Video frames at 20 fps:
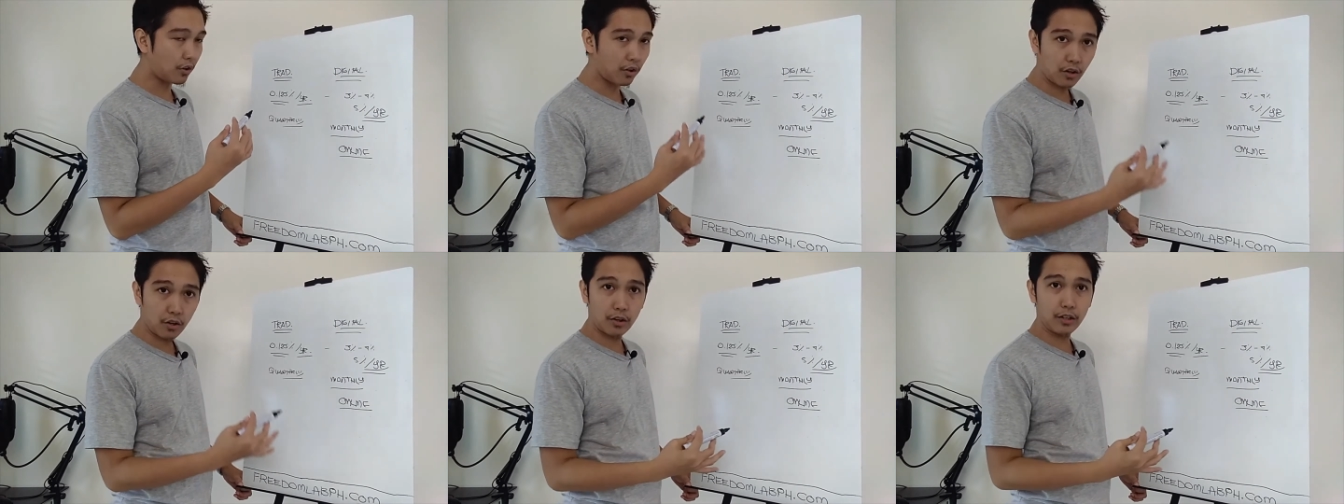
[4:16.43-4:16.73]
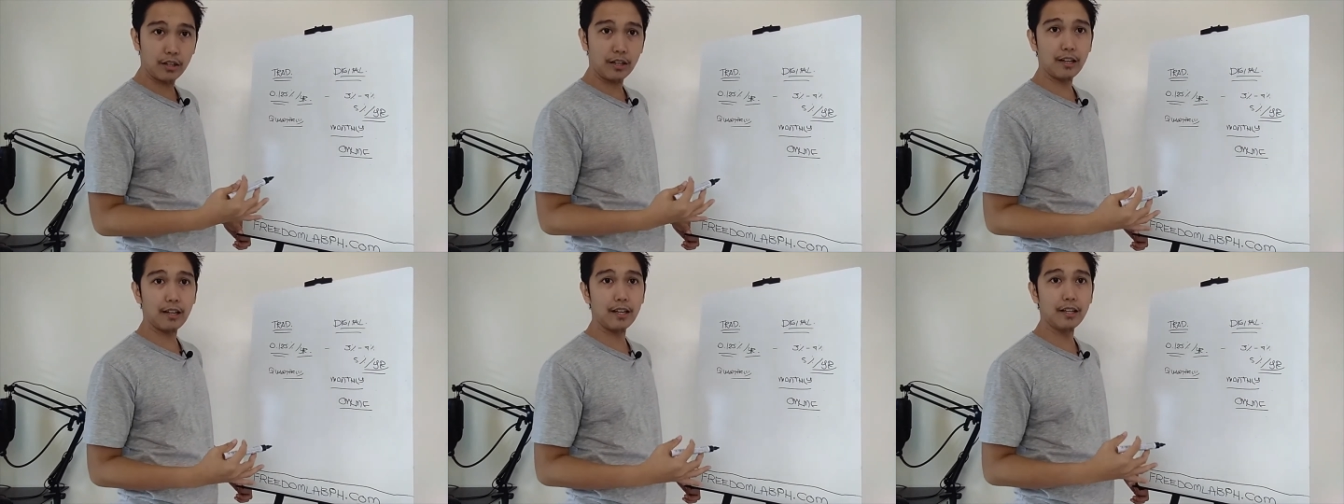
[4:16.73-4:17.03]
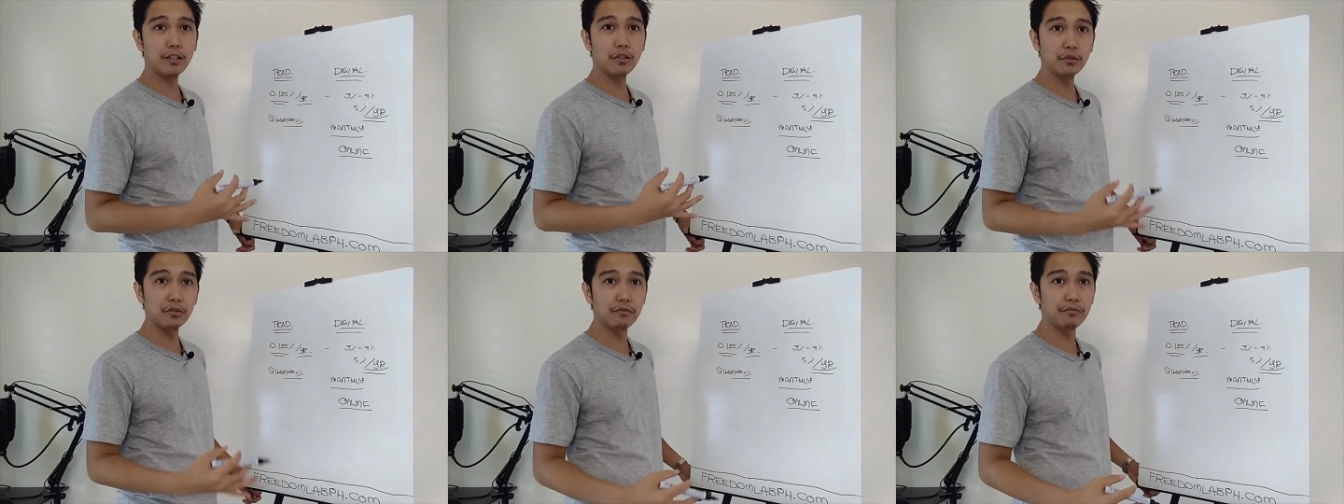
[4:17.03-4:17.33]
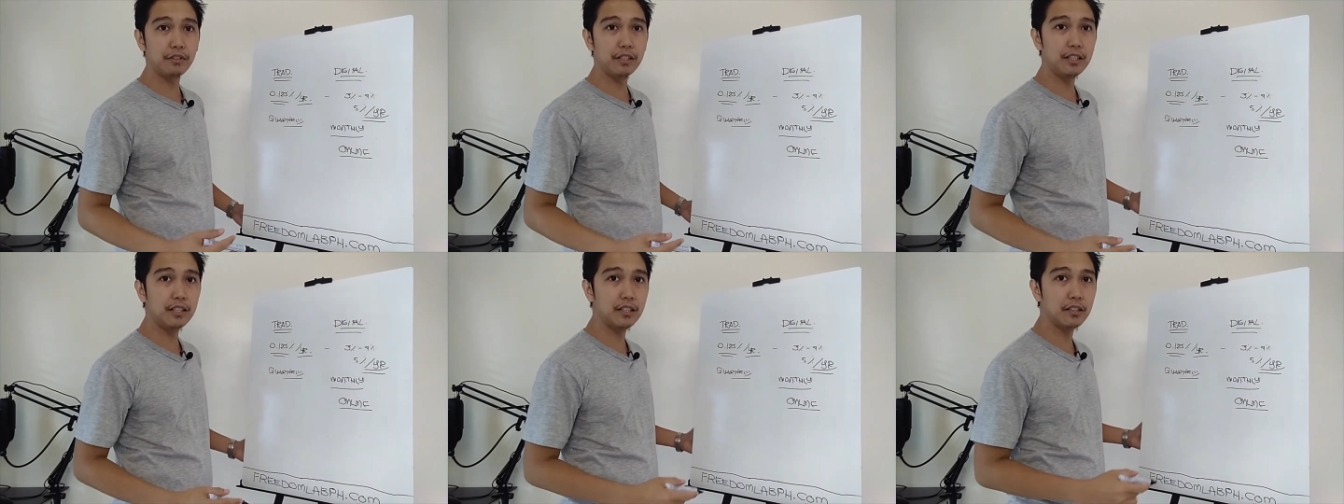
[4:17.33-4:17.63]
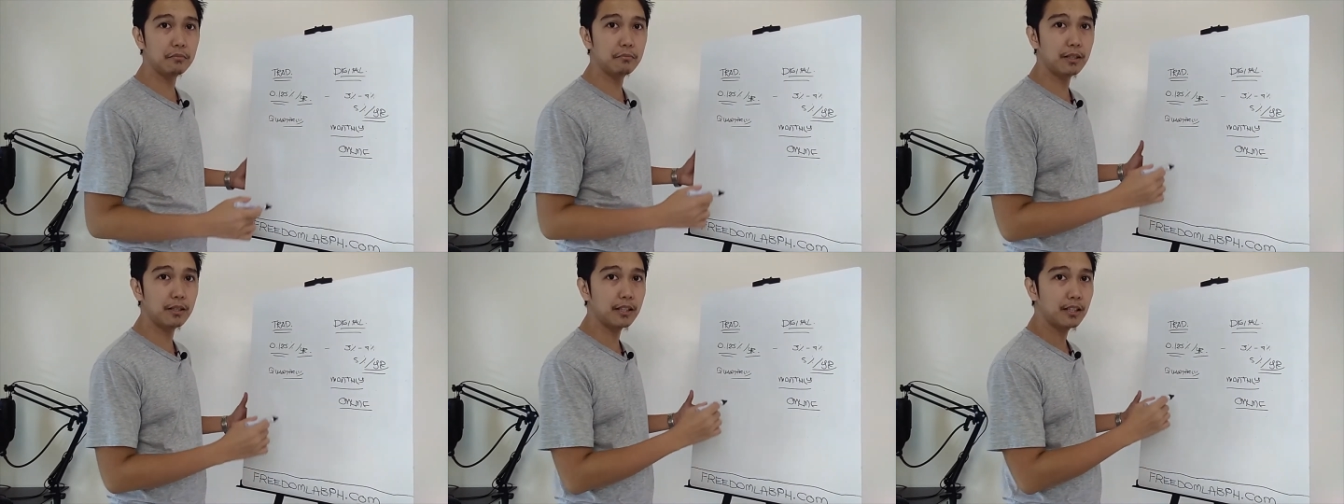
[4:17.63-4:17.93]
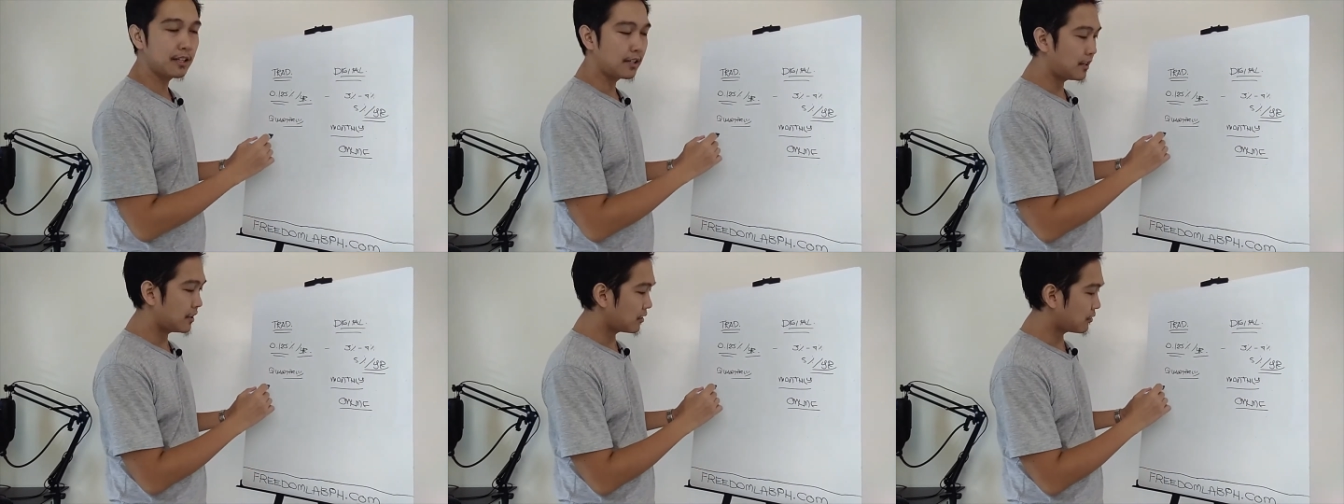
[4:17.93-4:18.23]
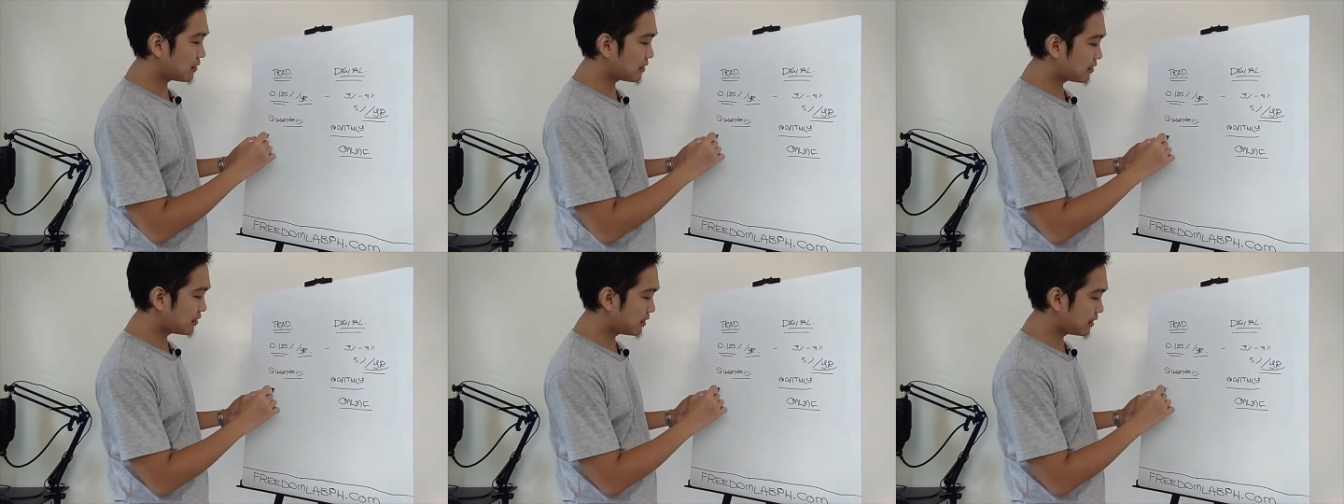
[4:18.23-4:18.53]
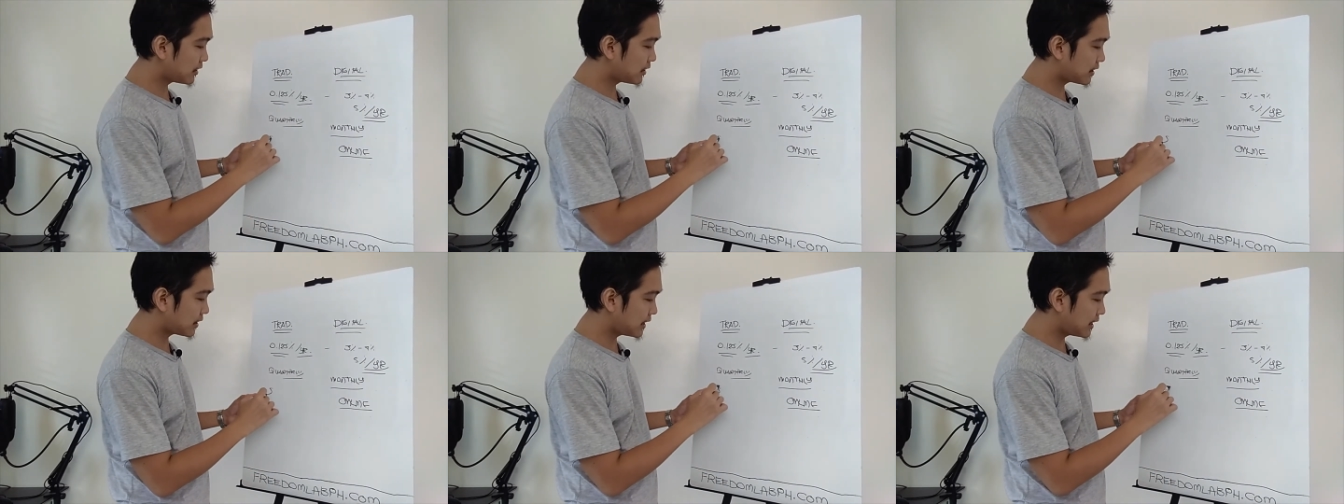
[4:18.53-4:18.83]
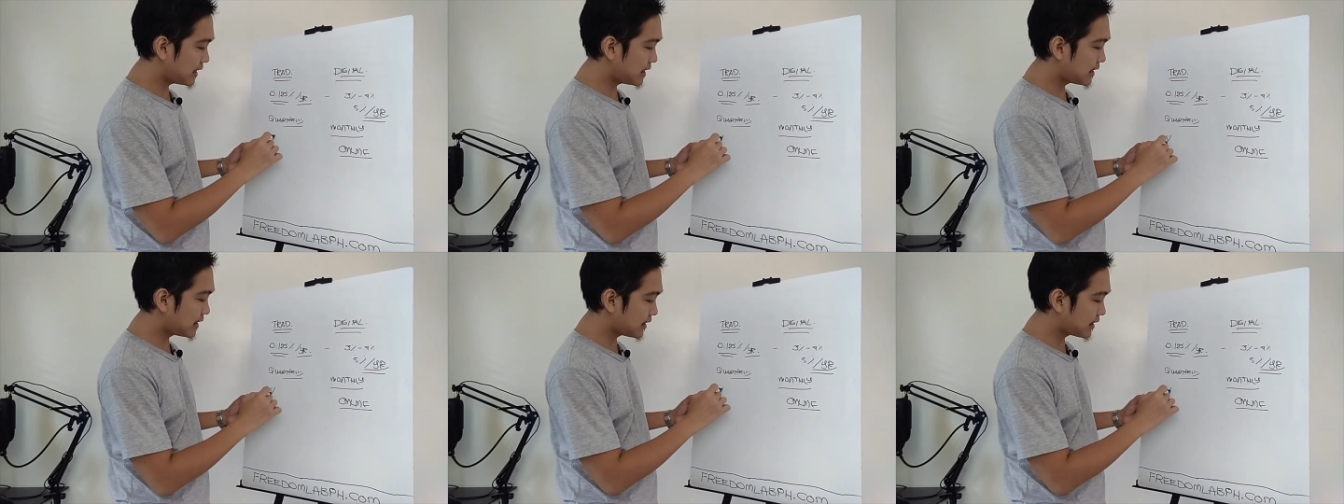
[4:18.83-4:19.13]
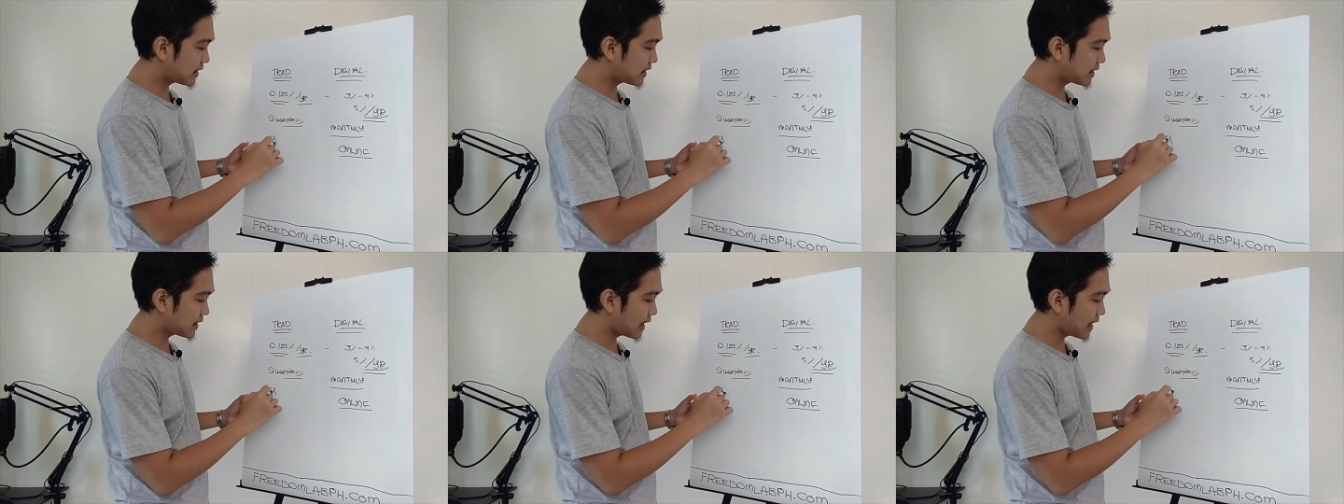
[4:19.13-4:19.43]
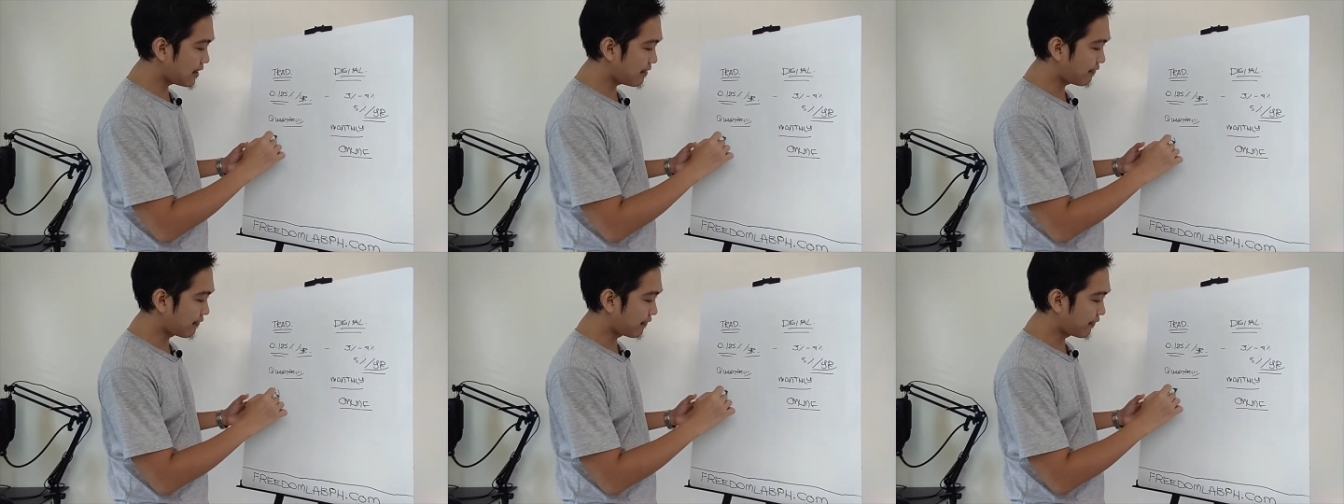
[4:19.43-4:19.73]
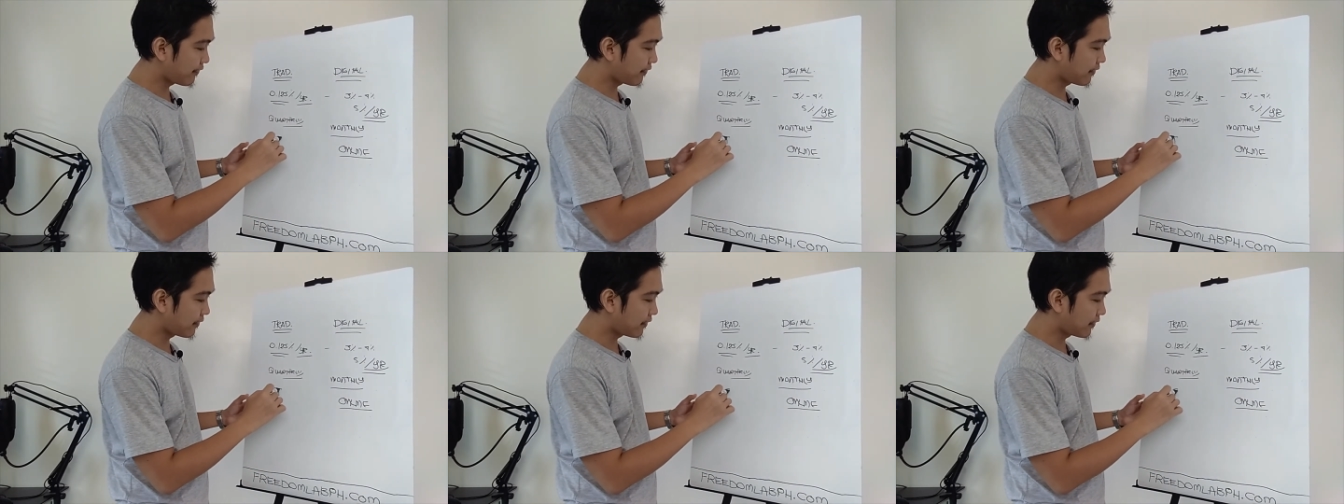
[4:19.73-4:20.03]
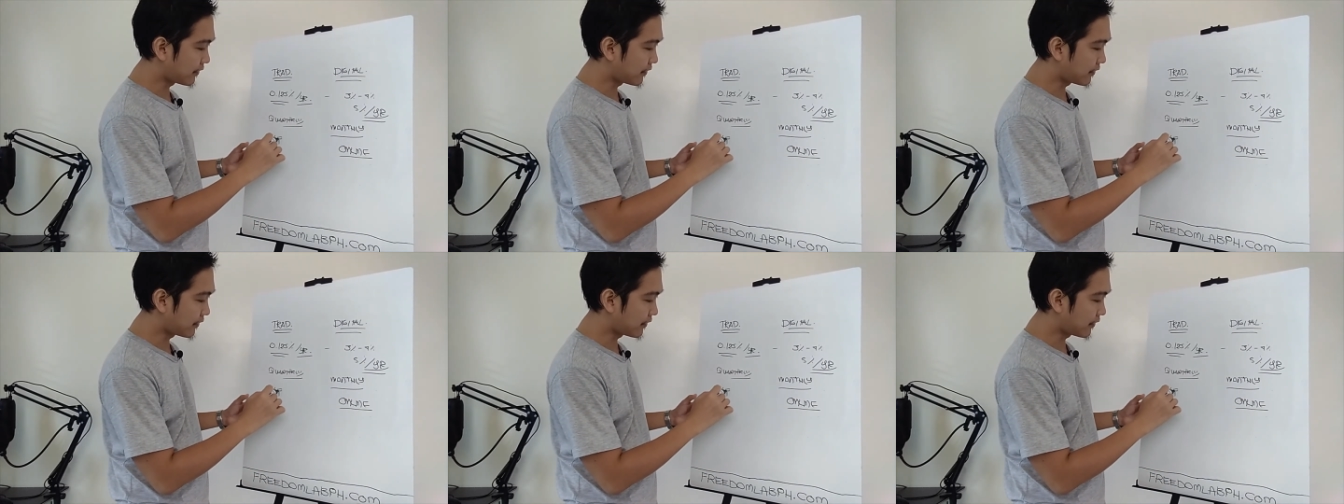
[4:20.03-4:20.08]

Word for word: online, convenient, but question is, is it safe?